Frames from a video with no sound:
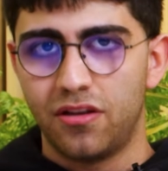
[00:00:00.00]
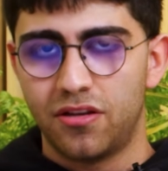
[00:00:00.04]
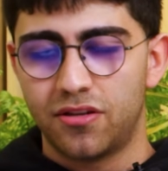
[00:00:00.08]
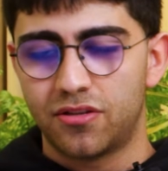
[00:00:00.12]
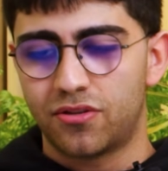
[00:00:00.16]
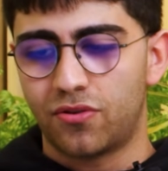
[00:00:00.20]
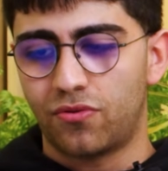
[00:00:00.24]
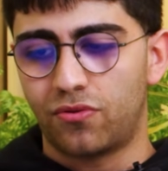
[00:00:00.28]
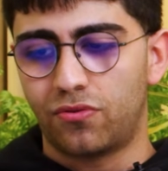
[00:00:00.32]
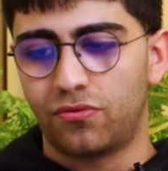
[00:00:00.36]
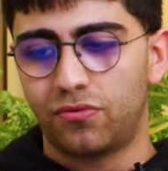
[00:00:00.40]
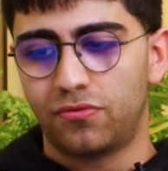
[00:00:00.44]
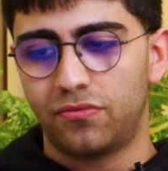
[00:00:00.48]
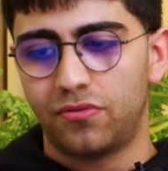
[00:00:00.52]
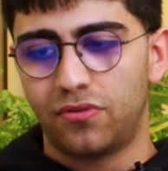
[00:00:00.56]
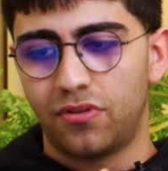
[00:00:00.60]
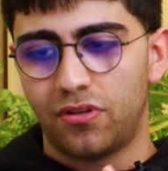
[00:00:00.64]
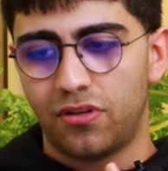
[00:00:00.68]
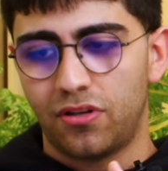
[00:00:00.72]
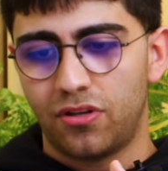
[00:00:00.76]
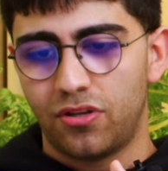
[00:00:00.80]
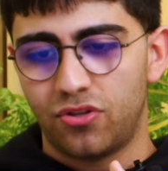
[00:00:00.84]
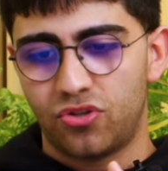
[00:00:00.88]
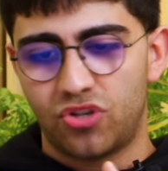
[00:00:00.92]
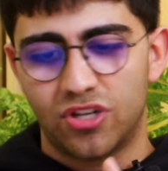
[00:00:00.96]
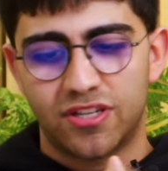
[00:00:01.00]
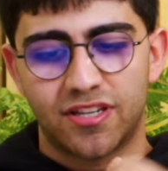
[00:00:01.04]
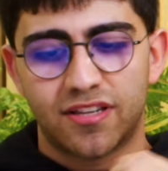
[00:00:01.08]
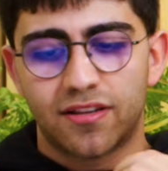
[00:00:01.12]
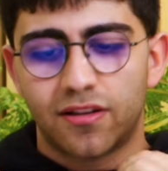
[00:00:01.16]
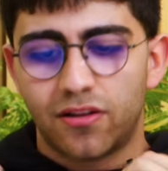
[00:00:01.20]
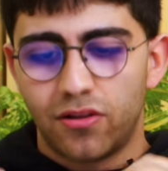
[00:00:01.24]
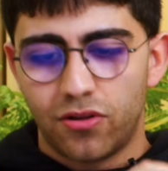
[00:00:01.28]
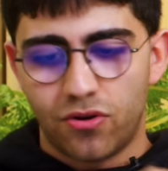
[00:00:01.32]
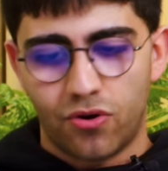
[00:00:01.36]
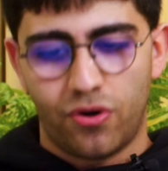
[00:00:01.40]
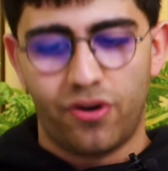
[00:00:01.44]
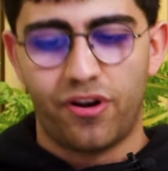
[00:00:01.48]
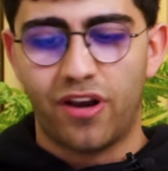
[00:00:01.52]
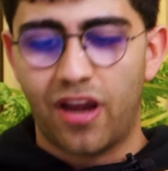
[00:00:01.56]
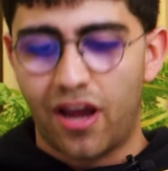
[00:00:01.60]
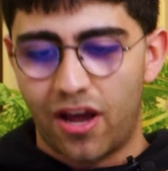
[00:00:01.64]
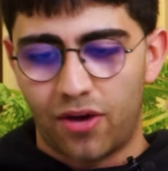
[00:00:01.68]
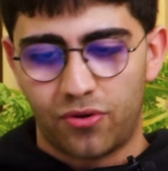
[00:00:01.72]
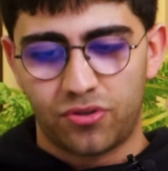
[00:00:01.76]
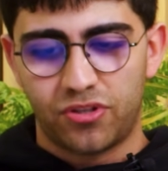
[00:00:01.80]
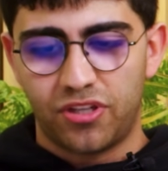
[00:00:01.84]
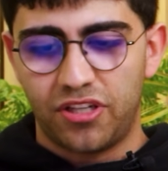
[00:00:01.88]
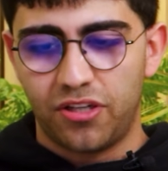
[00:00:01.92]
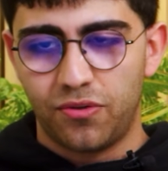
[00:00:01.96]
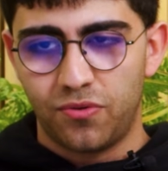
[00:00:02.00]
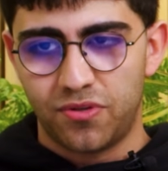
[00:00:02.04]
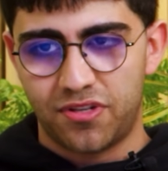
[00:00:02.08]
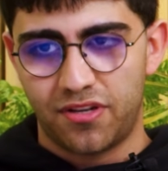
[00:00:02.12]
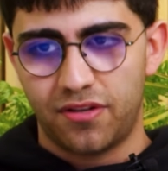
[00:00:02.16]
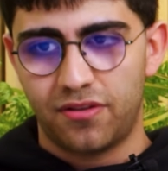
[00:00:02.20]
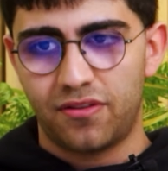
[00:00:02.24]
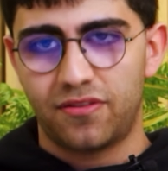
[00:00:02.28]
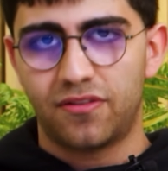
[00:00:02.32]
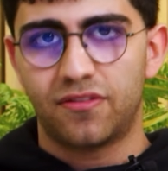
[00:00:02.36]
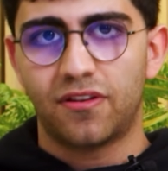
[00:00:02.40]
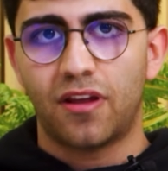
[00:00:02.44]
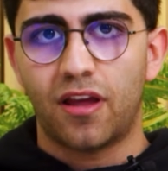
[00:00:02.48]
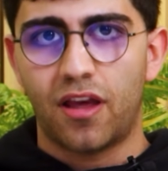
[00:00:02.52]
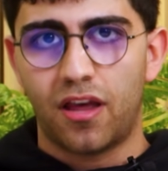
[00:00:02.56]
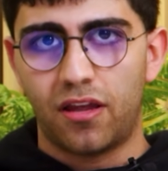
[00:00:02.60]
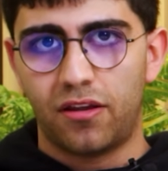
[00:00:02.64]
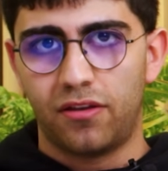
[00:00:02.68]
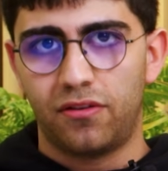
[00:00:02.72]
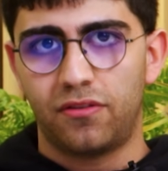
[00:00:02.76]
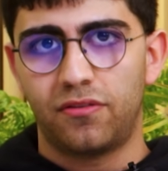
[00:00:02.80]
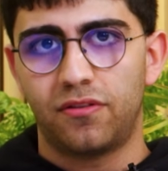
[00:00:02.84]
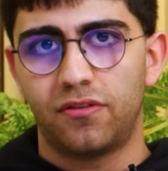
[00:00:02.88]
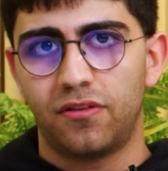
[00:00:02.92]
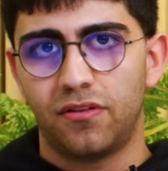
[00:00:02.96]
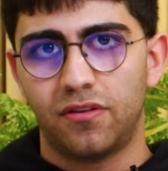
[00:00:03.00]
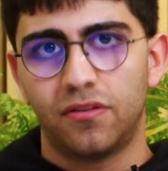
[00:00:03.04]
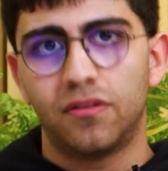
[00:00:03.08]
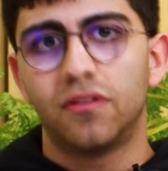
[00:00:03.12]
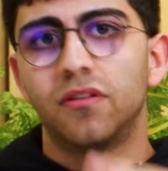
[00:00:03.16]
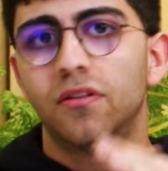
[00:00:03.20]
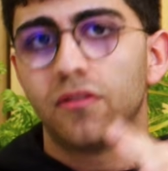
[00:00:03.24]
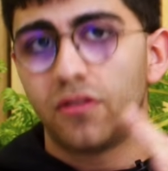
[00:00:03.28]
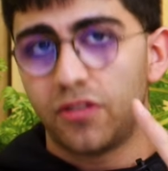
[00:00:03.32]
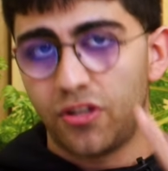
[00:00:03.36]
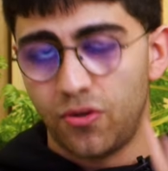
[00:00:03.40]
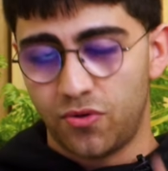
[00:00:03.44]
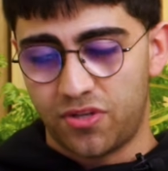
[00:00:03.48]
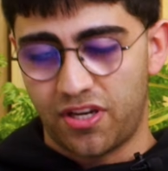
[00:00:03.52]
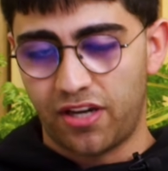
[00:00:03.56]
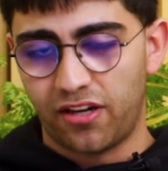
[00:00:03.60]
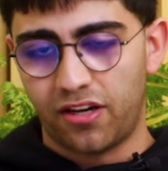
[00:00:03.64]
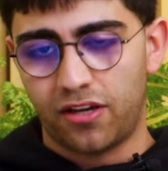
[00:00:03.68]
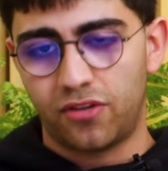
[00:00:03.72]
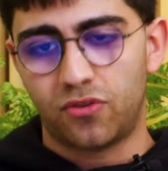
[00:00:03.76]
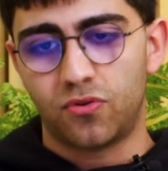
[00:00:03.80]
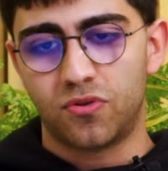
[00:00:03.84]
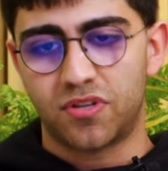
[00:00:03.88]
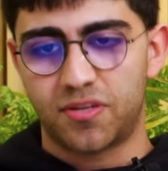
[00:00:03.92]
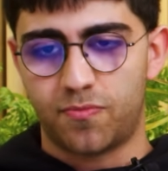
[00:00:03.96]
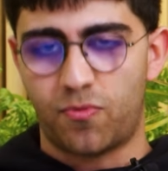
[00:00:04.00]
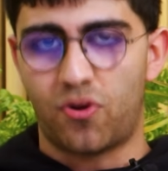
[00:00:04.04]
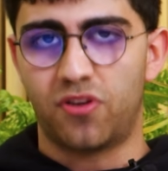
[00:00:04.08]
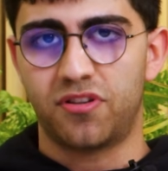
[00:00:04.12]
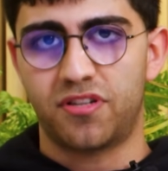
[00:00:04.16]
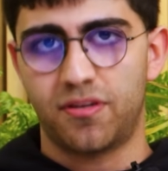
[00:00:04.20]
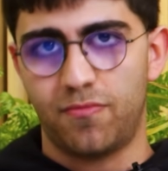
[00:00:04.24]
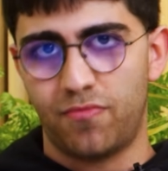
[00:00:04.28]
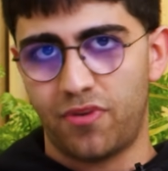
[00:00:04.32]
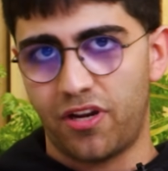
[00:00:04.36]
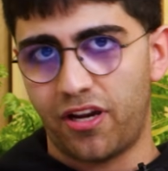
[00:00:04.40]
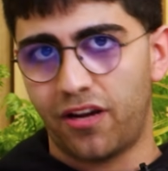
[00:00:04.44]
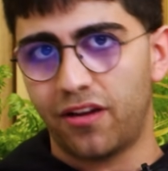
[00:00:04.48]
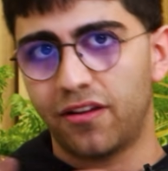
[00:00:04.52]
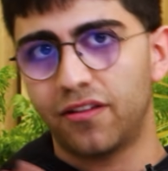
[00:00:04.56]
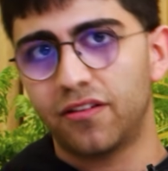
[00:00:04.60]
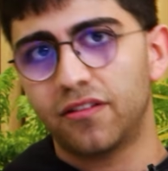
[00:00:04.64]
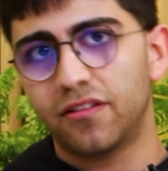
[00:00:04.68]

So just learn how to use it and using it responsibly.